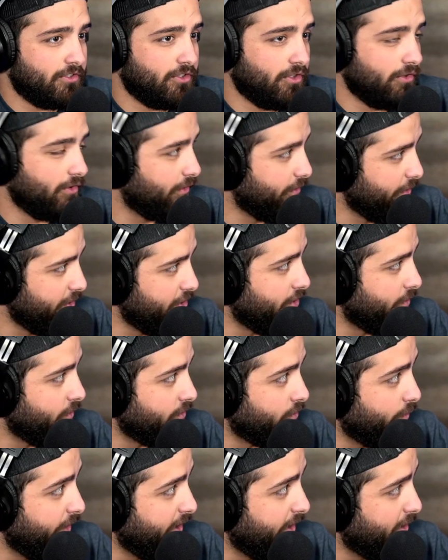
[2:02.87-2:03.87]
to 3
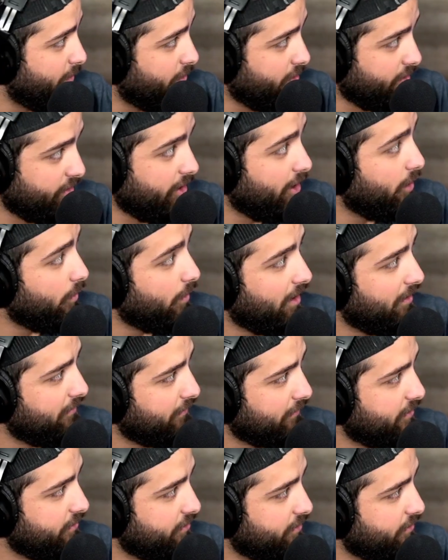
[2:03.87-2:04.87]
showings a week, just no
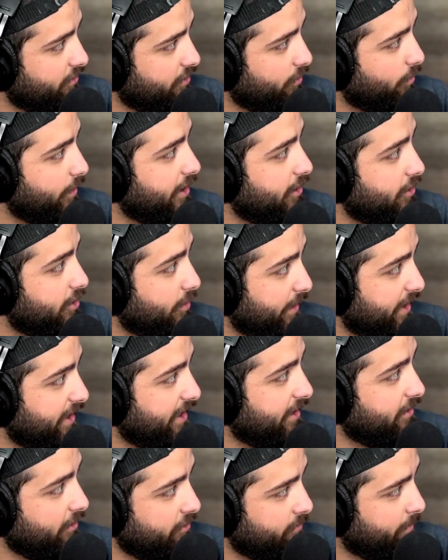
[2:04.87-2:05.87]
offers. So What are you doing to
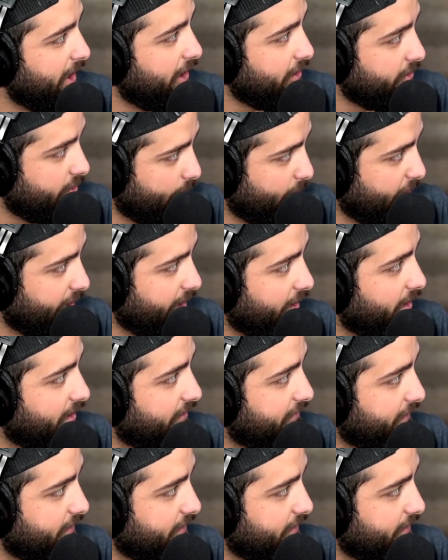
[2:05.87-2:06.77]
get those buyers to bring offers?